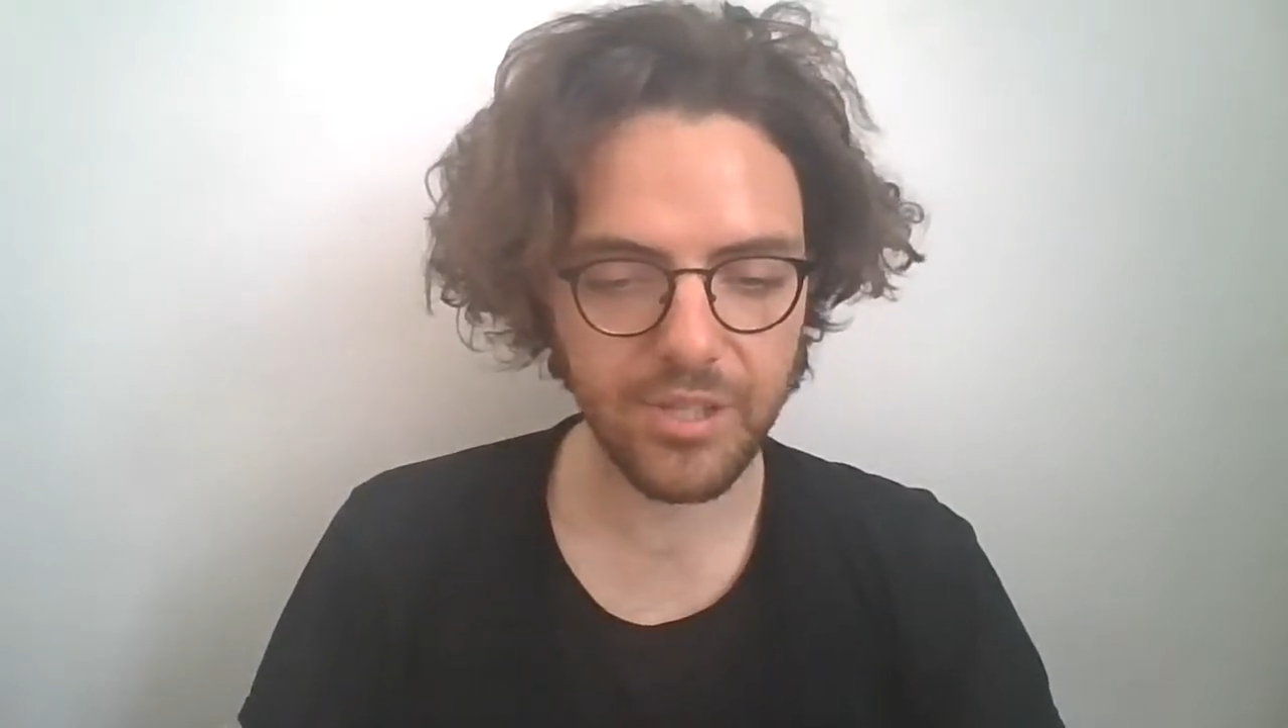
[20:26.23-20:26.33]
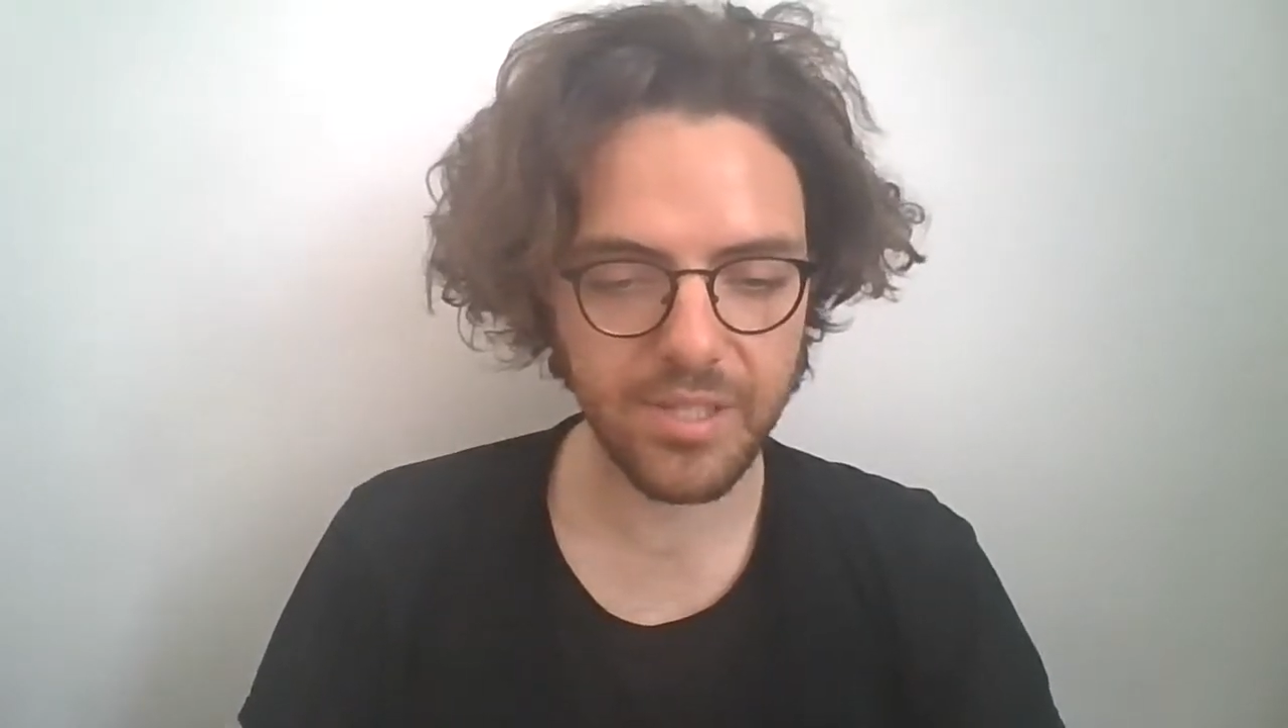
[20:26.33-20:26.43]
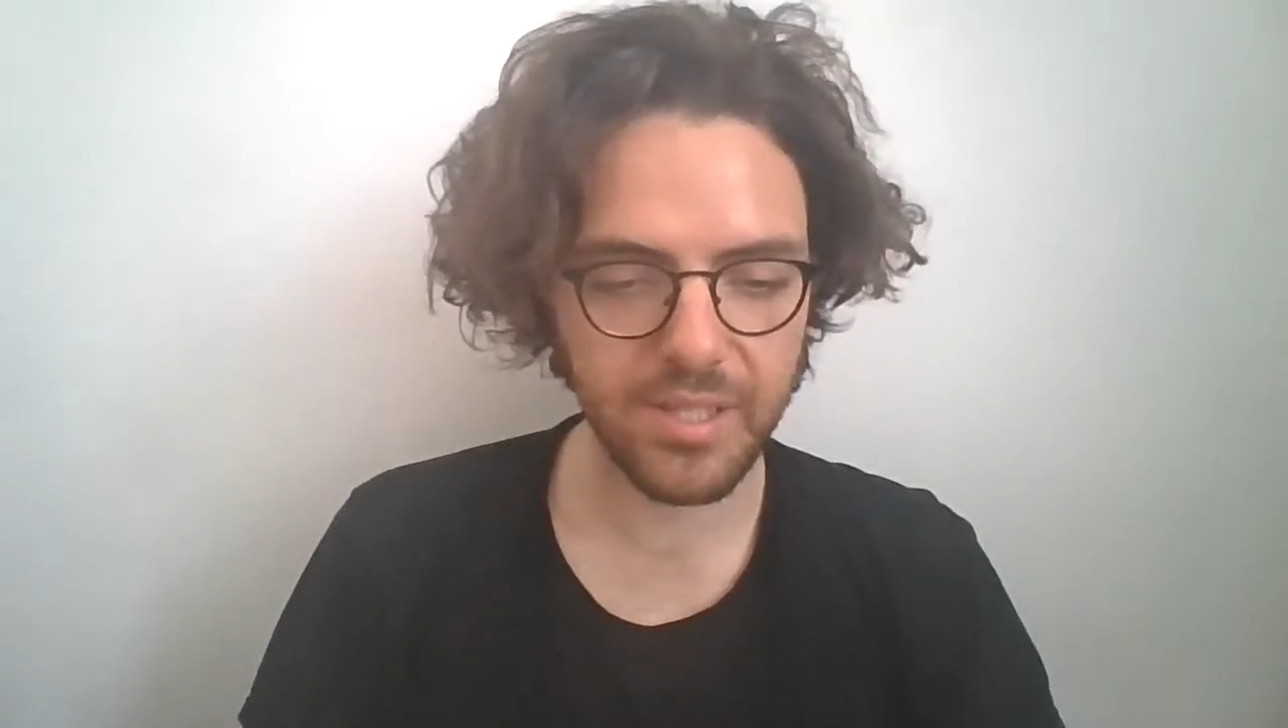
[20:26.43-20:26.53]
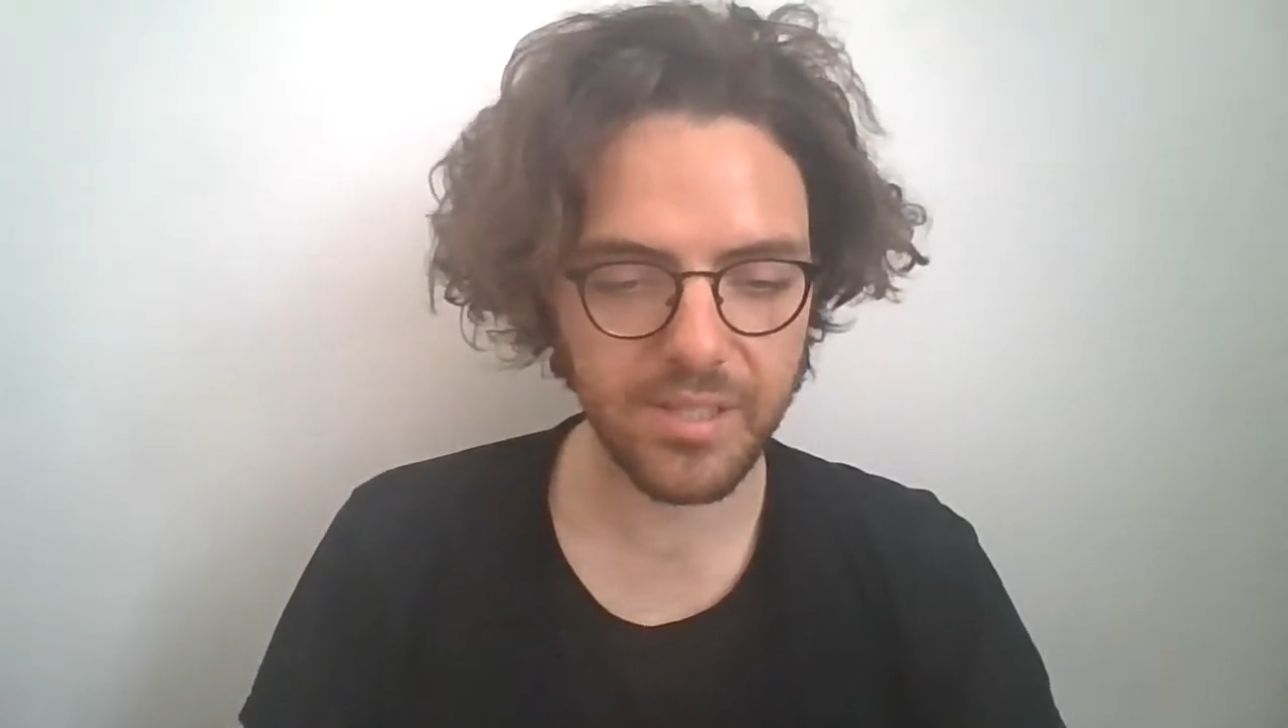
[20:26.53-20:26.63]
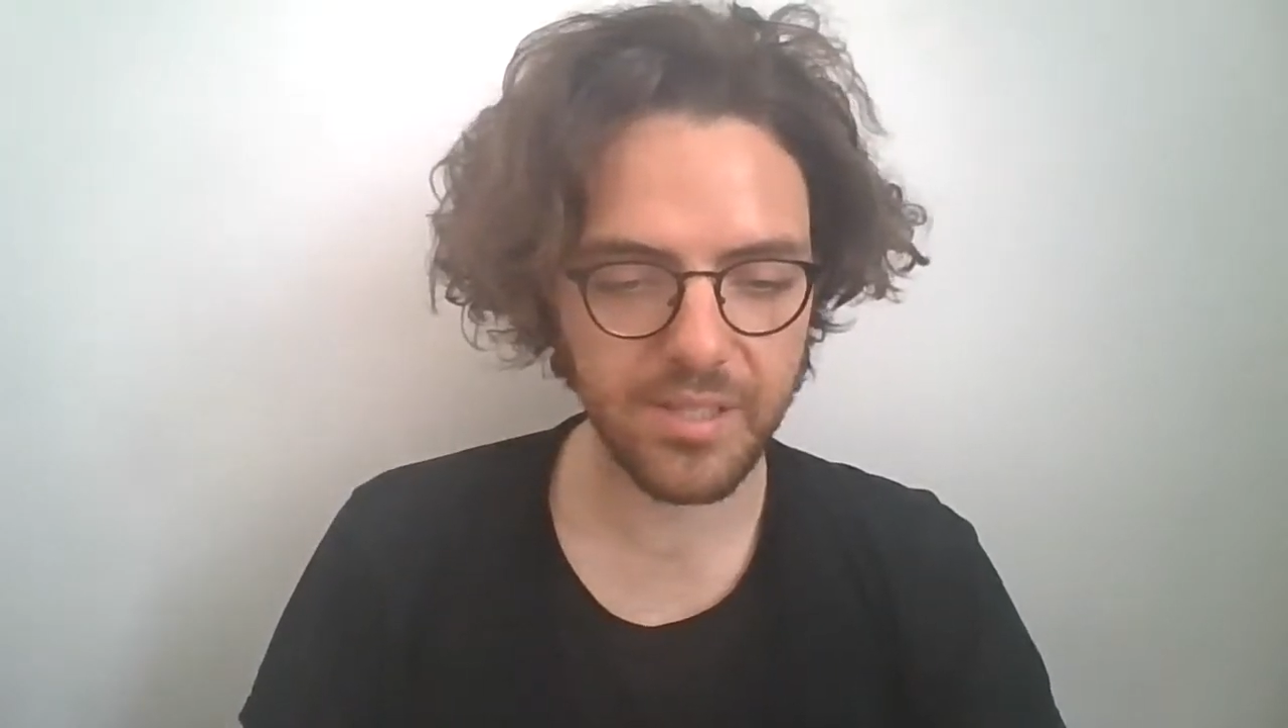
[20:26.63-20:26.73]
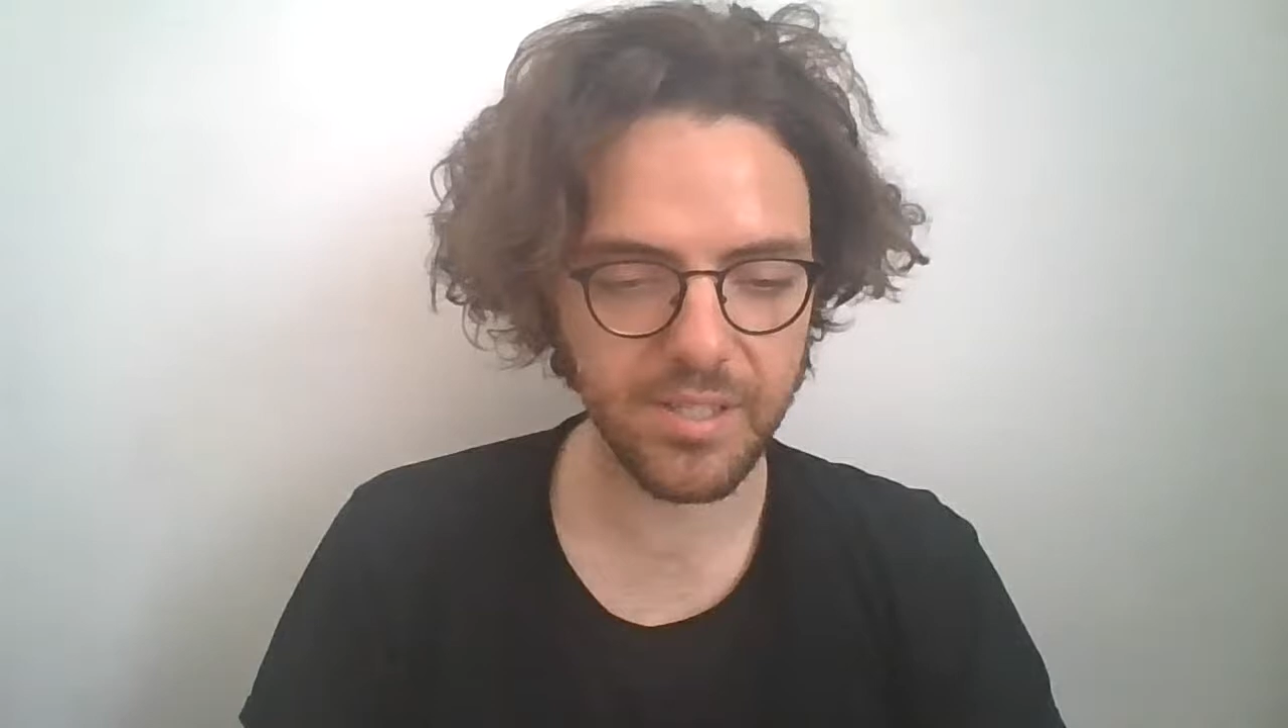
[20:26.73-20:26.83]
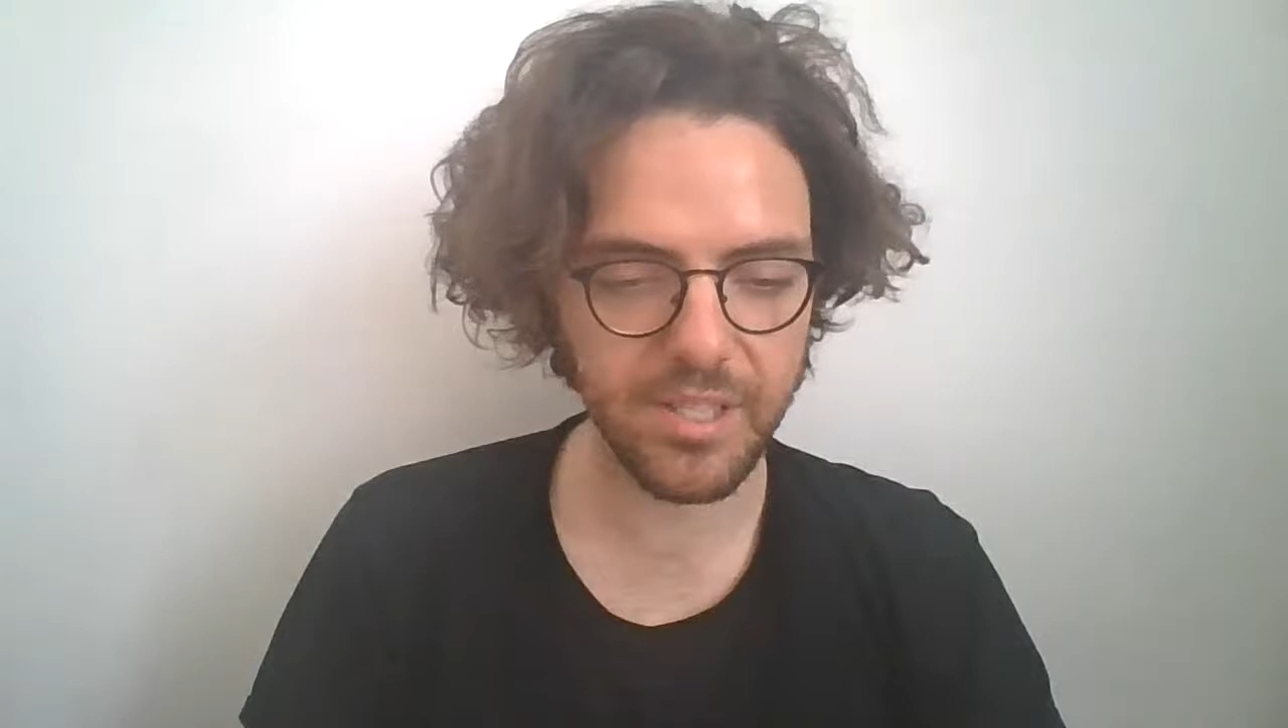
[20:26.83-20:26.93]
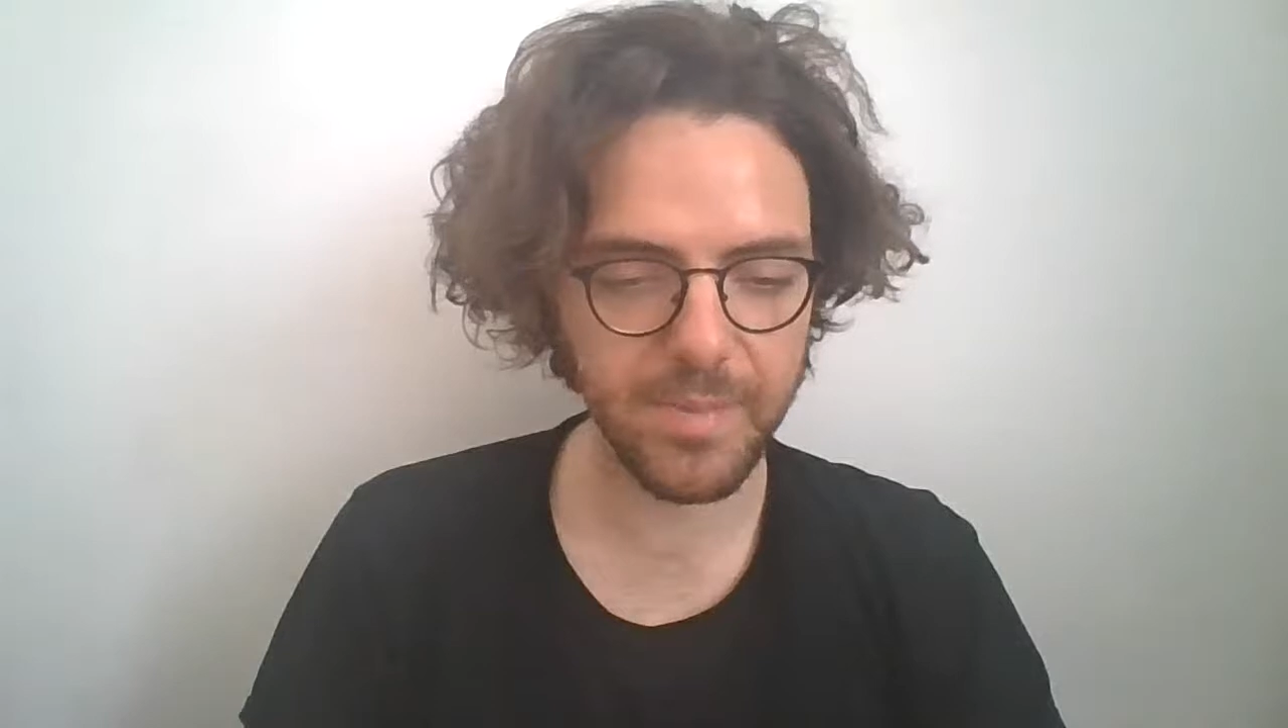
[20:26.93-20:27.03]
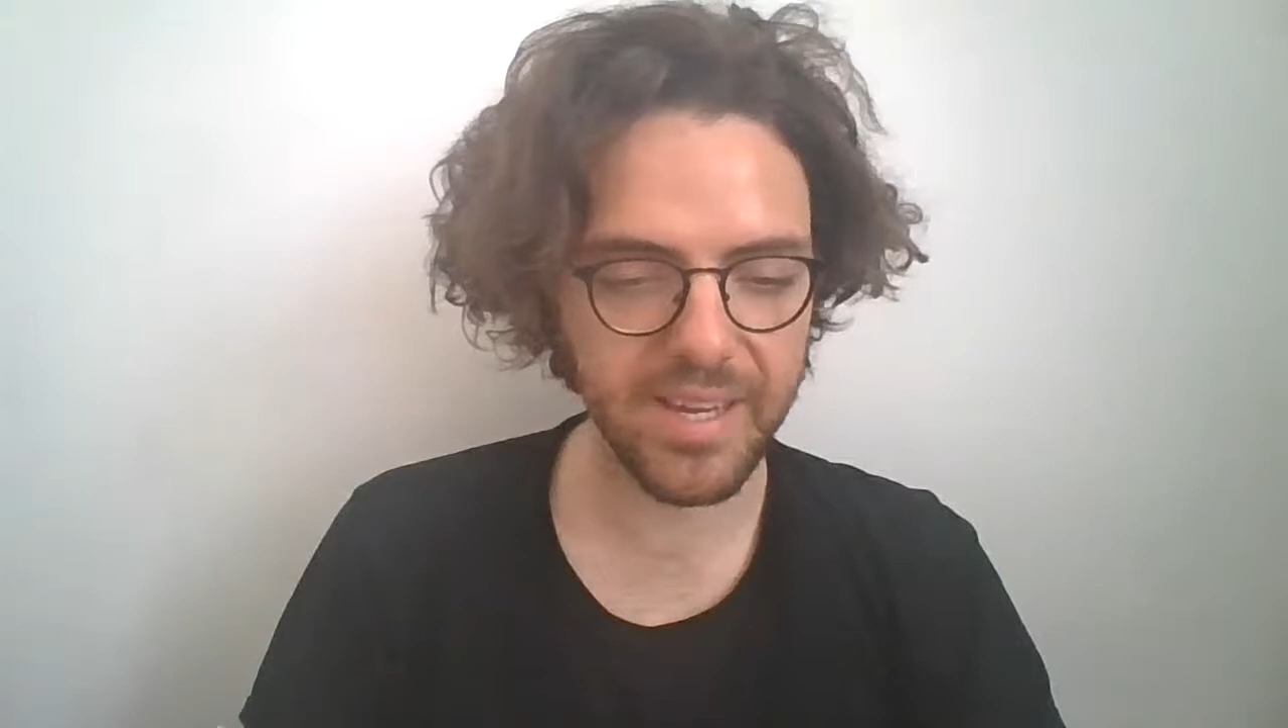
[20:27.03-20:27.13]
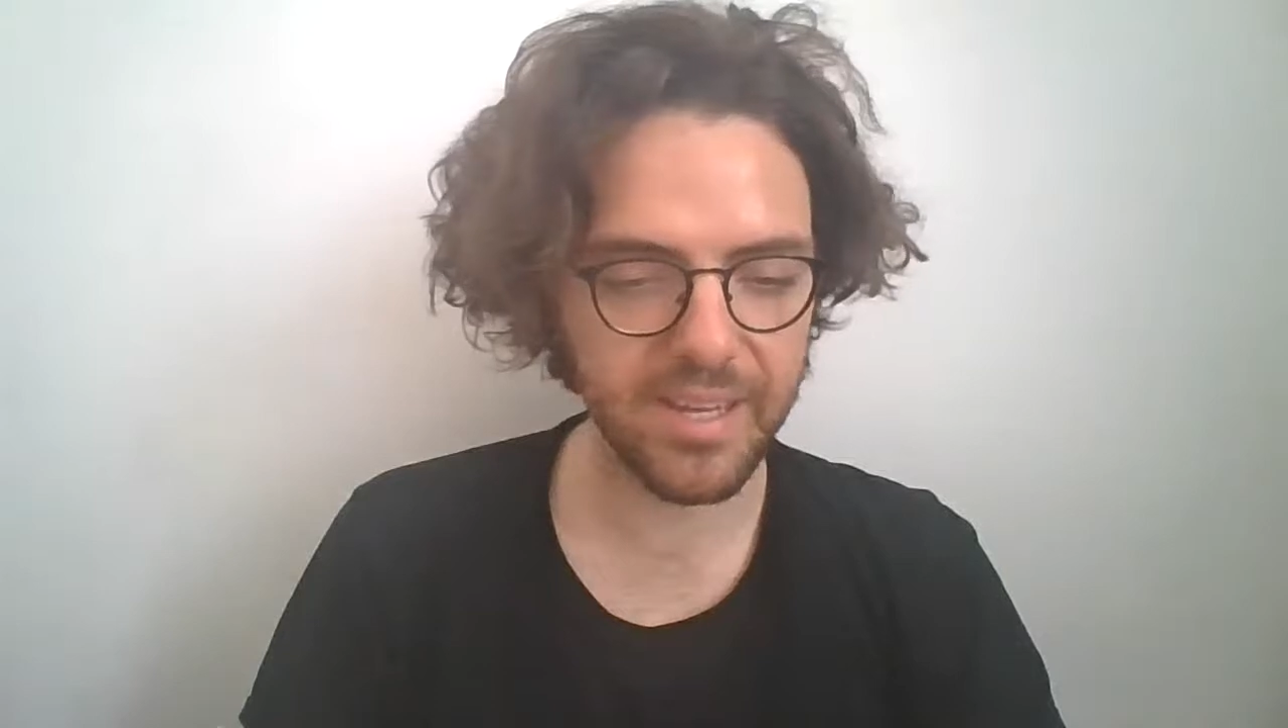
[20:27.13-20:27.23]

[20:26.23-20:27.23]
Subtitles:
ceases to be